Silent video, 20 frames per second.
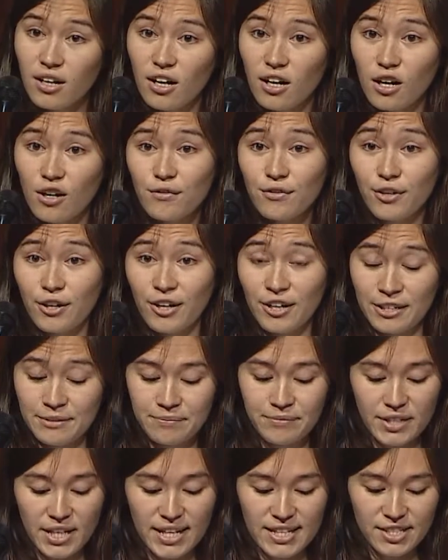Overall,
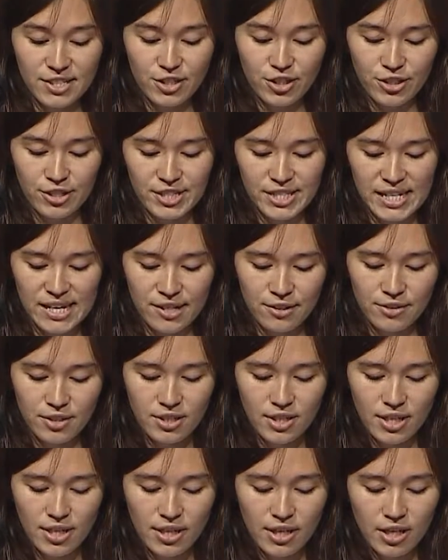as it turns out,
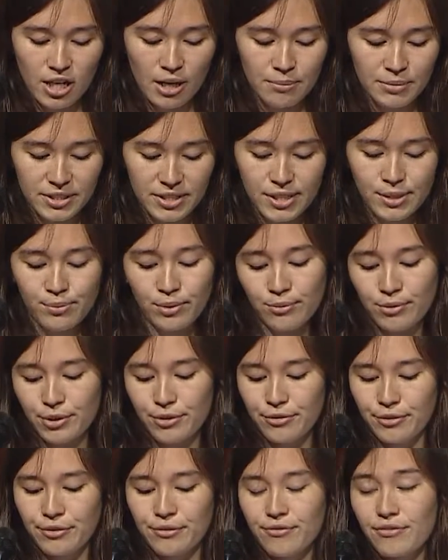companies will
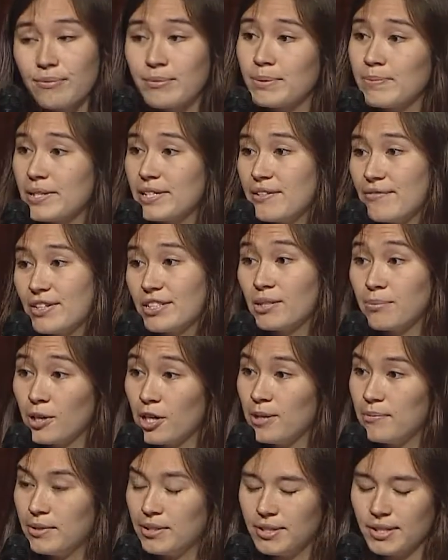recruit from specific
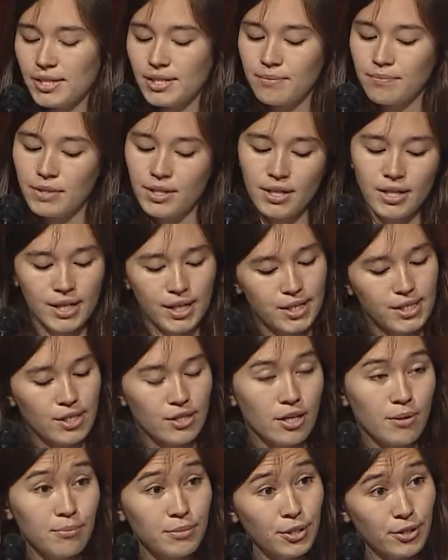departments. So
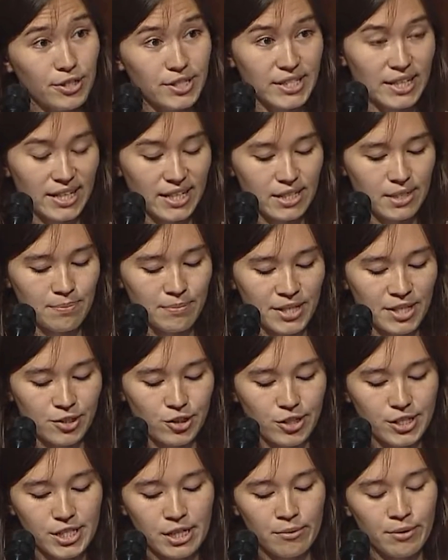the computer science
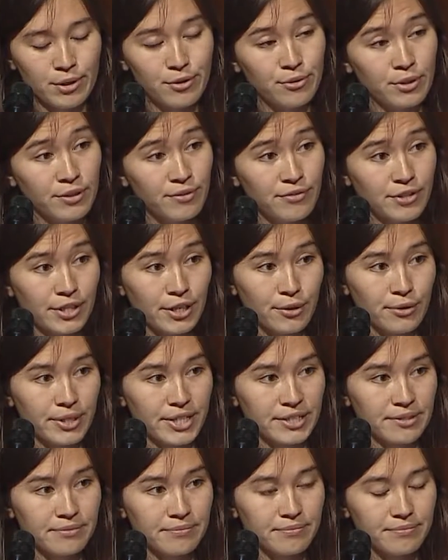majors are recruited for
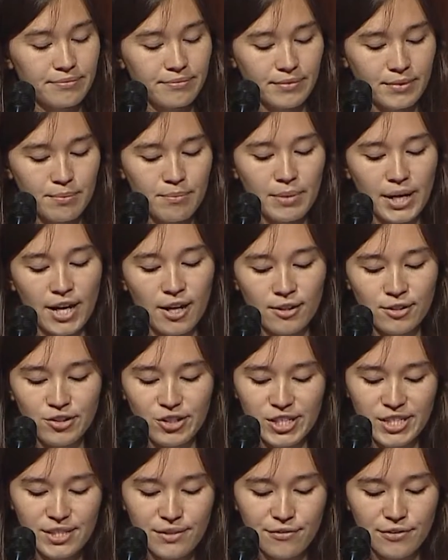coding,
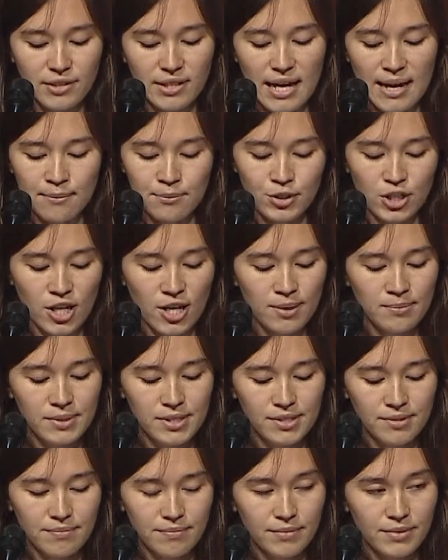biologists for lab
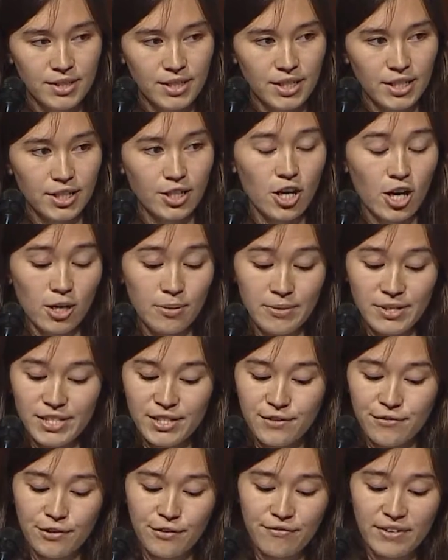jobs,
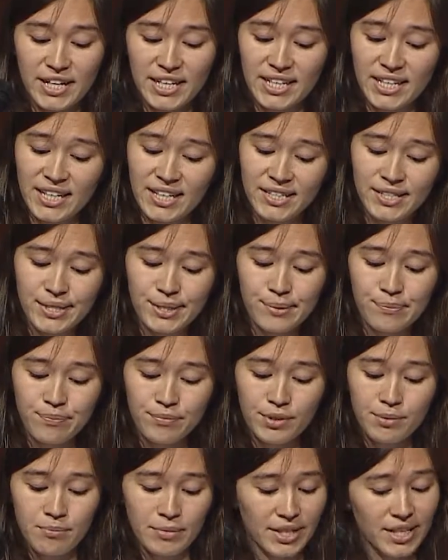economists for finance,
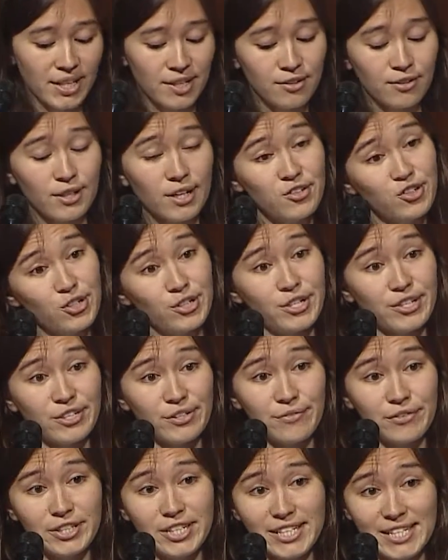mechanical engineers
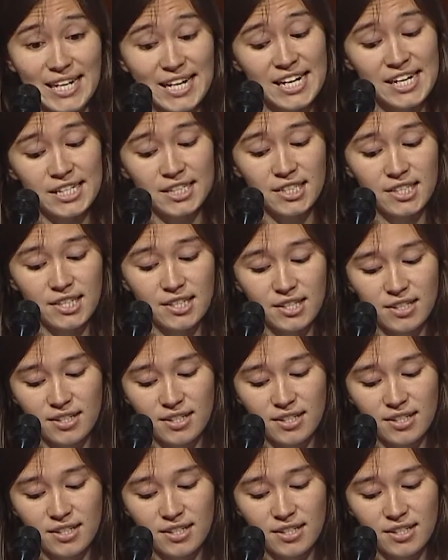for design.